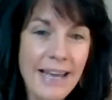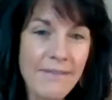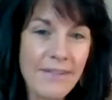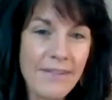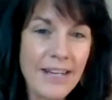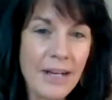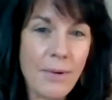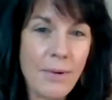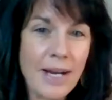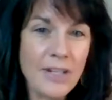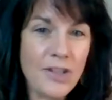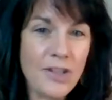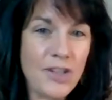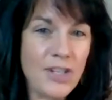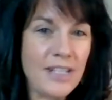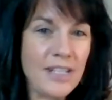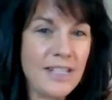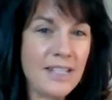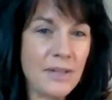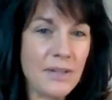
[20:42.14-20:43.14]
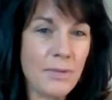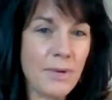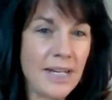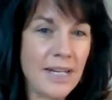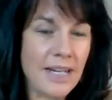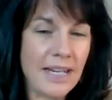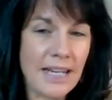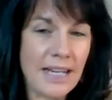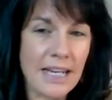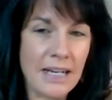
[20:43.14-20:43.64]
any questions? You want
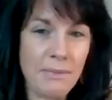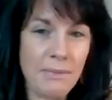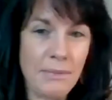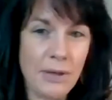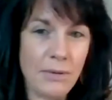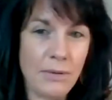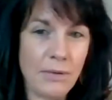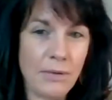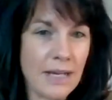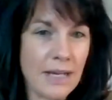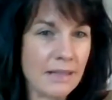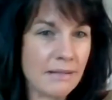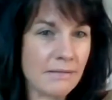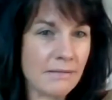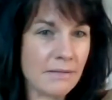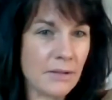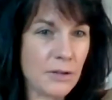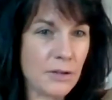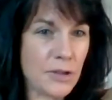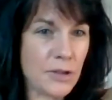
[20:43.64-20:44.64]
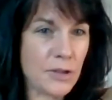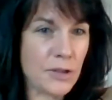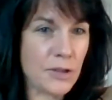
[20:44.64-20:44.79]
to unmute? You're still